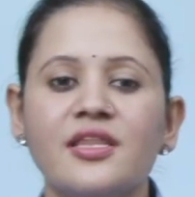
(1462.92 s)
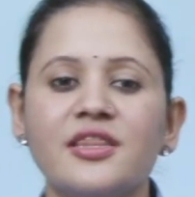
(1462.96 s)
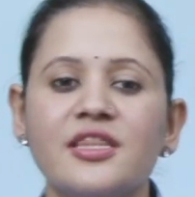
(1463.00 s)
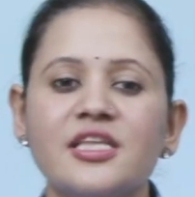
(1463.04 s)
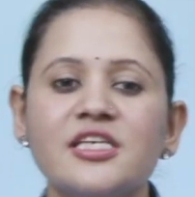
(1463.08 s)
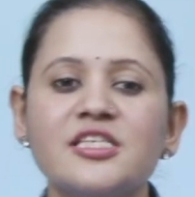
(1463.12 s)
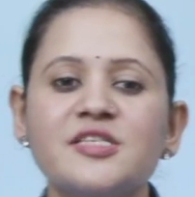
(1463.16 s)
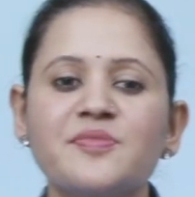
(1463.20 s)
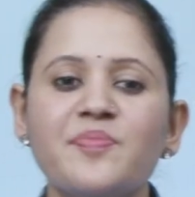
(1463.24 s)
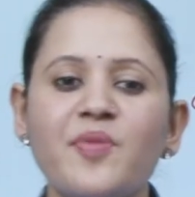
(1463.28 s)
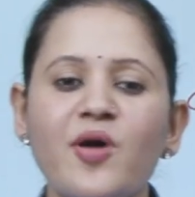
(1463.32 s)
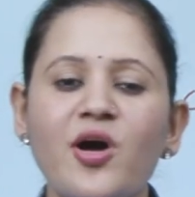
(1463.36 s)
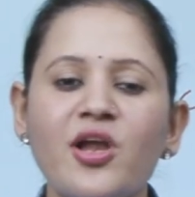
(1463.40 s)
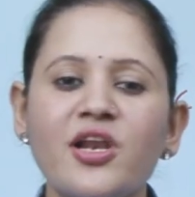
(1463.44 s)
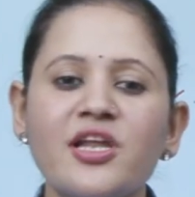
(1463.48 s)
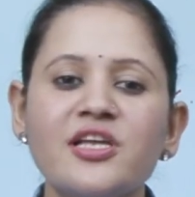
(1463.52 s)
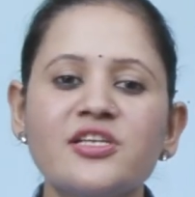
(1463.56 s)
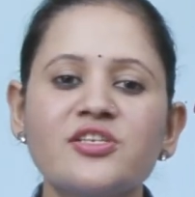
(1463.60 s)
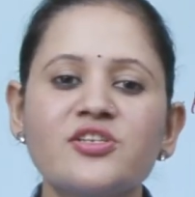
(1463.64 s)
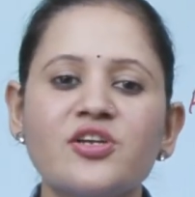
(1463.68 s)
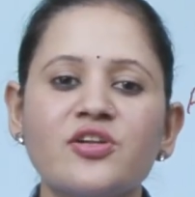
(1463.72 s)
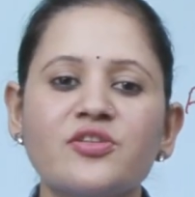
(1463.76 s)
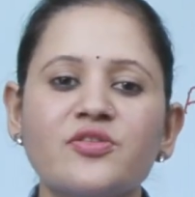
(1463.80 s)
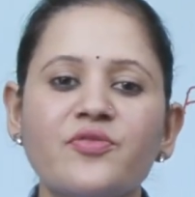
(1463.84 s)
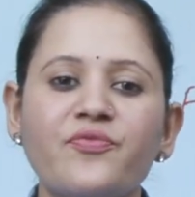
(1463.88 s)
The
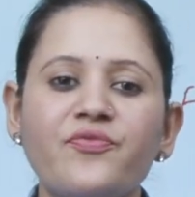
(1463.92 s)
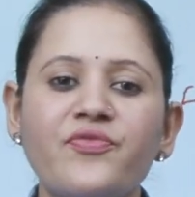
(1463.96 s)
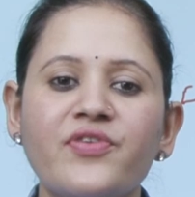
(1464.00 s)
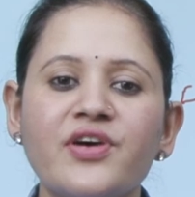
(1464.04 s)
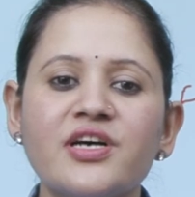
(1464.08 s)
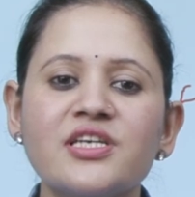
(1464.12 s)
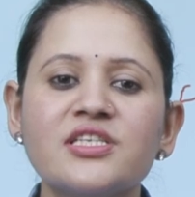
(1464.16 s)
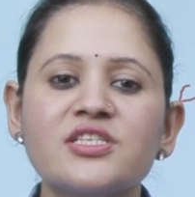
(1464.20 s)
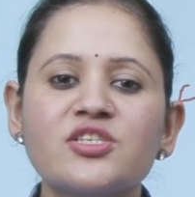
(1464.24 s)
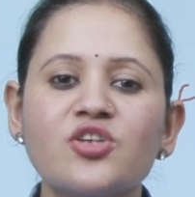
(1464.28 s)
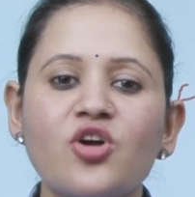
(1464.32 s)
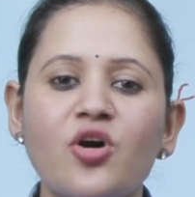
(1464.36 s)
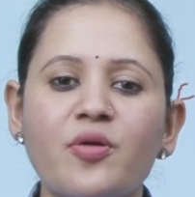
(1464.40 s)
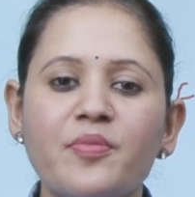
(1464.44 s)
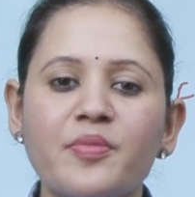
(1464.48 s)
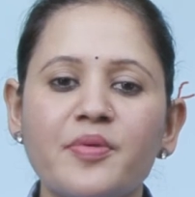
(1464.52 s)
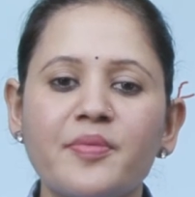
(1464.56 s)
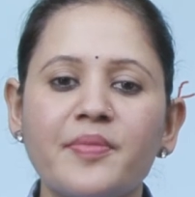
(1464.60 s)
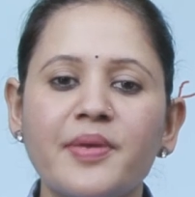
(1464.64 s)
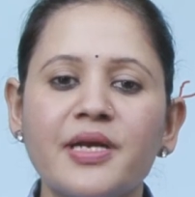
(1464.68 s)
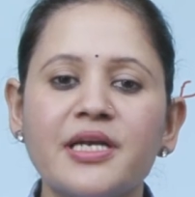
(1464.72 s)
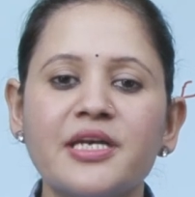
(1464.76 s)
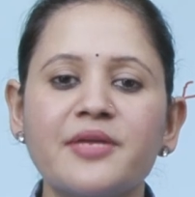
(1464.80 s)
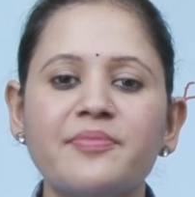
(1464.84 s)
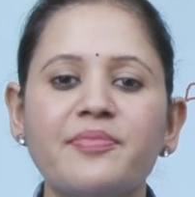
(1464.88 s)
smallest or the first
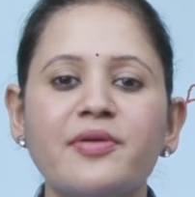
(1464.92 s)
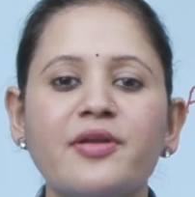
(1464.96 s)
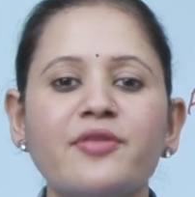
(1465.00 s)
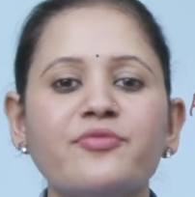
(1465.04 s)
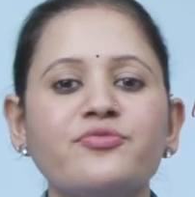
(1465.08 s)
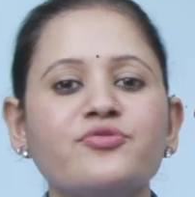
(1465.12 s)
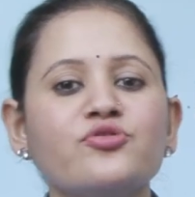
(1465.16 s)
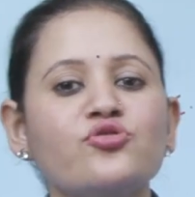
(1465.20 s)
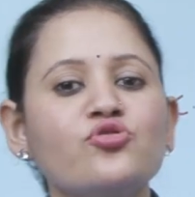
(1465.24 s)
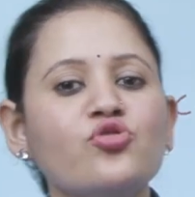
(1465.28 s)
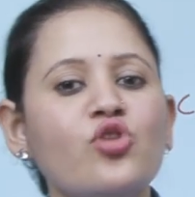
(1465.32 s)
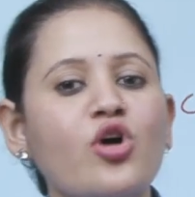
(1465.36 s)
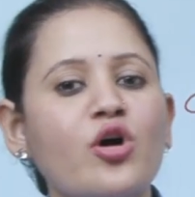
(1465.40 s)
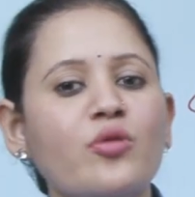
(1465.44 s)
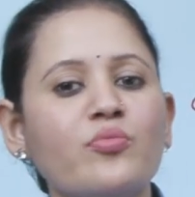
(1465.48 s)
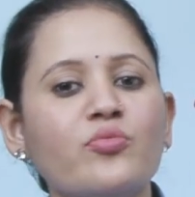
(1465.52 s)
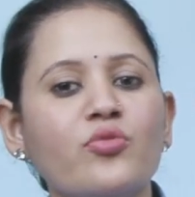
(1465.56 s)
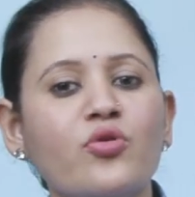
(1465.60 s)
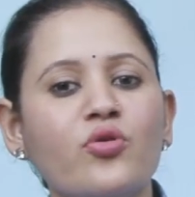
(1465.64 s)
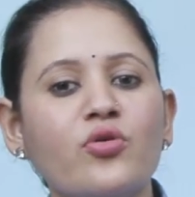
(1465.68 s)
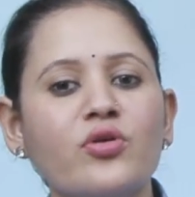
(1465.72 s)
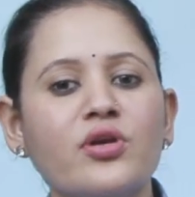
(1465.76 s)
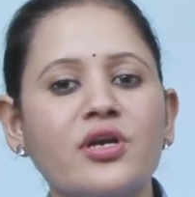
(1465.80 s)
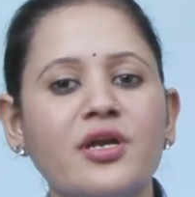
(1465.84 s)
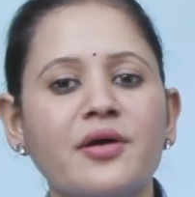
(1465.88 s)
common multiple of 2 or
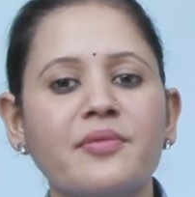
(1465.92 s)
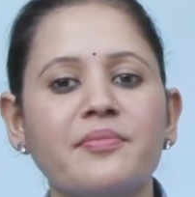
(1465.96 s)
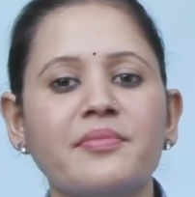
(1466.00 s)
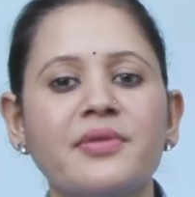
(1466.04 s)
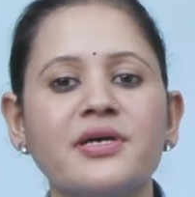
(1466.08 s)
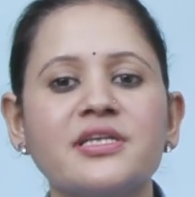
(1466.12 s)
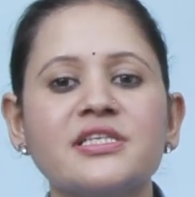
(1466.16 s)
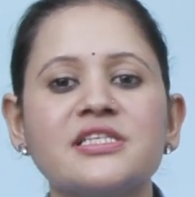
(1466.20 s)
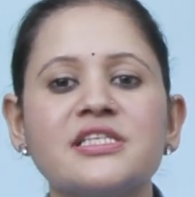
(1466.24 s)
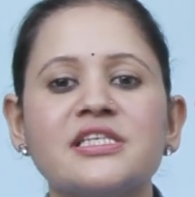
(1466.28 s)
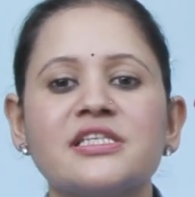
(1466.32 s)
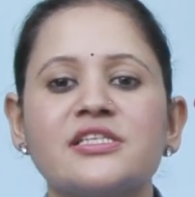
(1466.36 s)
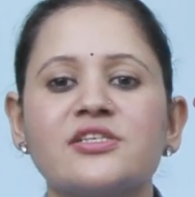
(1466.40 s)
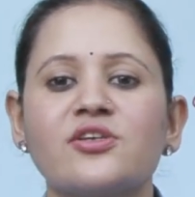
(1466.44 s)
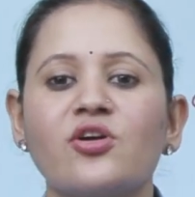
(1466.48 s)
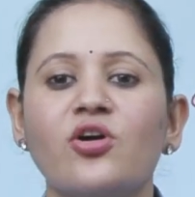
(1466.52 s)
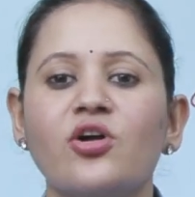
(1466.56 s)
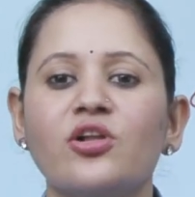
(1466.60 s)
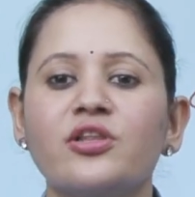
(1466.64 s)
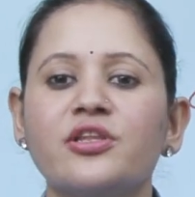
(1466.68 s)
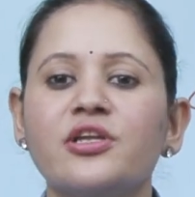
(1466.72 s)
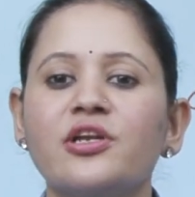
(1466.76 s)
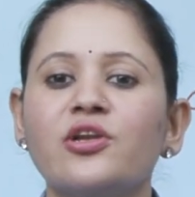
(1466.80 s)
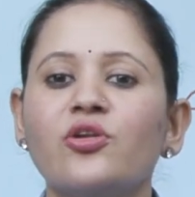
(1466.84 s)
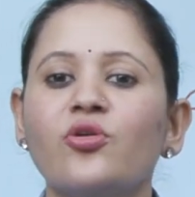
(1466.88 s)
more numbers is
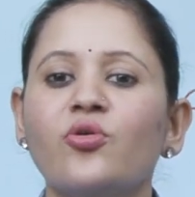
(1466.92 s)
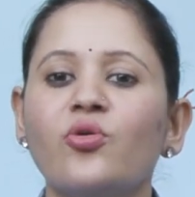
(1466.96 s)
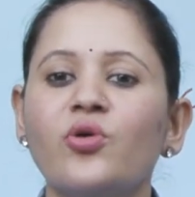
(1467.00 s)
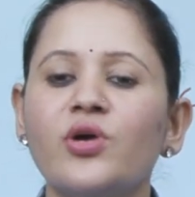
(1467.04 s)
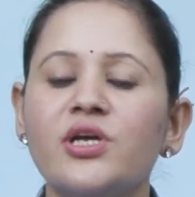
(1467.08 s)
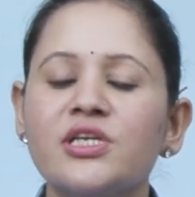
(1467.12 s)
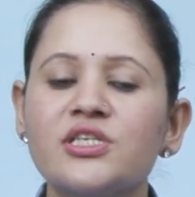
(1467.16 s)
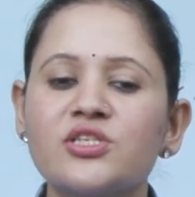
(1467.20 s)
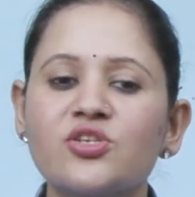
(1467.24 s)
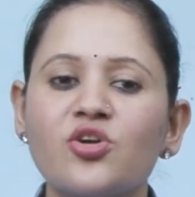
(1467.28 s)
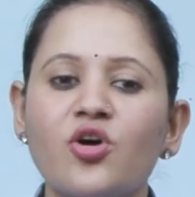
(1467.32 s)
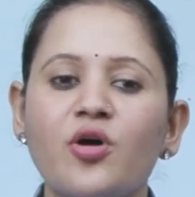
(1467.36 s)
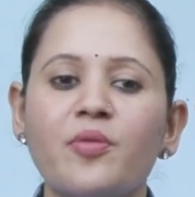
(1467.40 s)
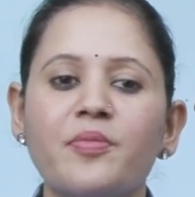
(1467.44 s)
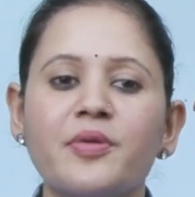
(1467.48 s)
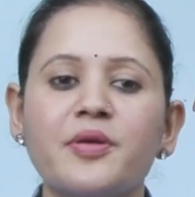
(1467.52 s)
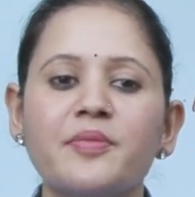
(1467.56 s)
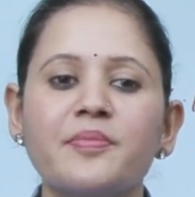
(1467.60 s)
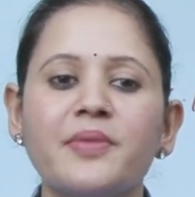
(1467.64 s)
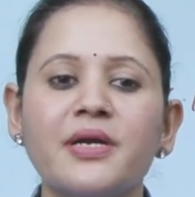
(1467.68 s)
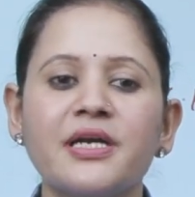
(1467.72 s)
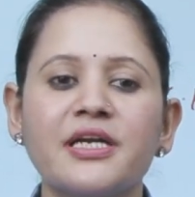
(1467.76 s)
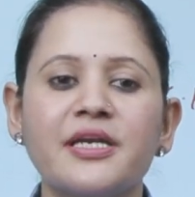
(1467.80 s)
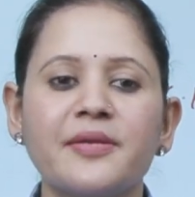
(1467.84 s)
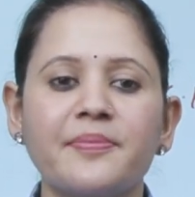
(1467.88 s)
called the lowest
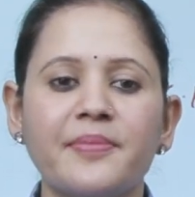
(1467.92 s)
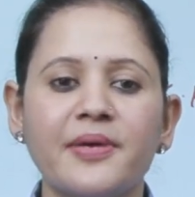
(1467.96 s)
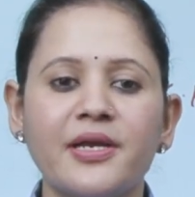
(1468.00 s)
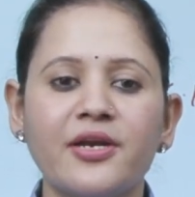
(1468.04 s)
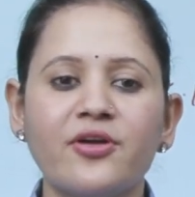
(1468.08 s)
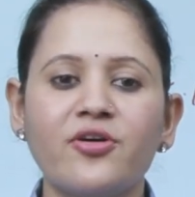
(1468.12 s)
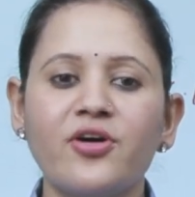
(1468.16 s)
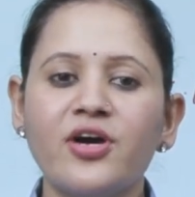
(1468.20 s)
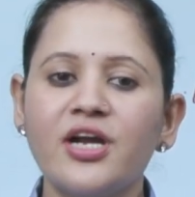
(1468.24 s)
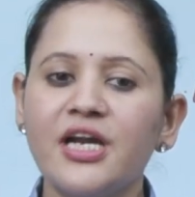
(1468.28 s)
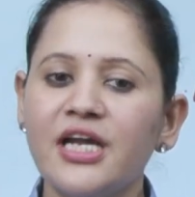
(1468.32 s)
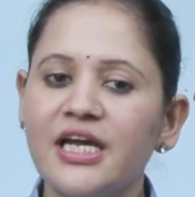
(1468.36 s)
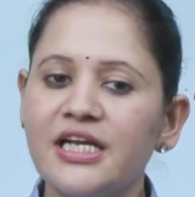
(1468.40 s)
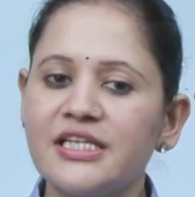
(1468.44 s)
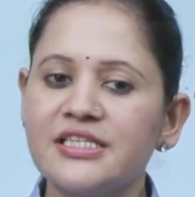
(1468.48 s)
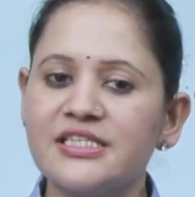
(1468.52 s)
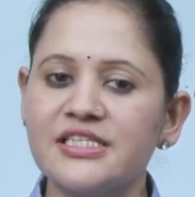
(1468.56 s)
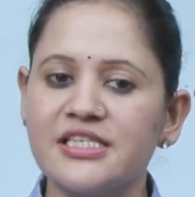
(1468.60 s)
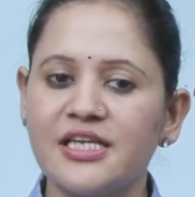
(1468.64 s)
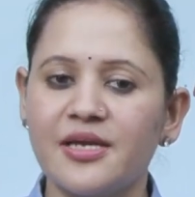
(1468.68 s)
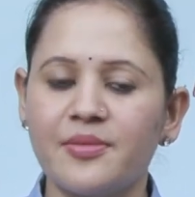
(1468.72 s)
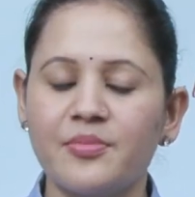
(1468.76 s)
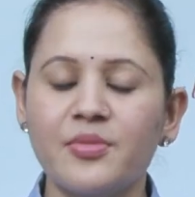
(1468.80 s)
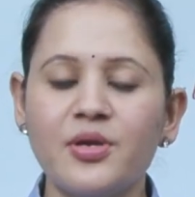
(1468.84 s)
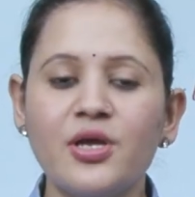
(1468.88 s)
common multiple or
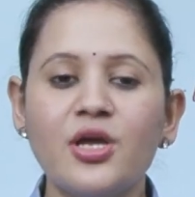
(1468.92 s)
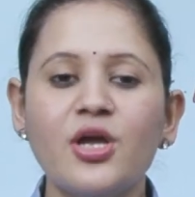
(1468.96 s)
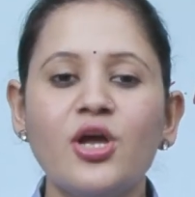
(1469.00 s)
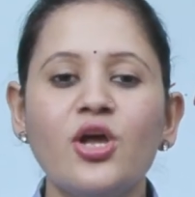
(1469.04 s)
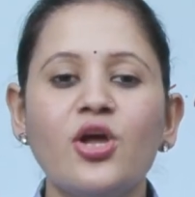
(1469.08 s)
LCM.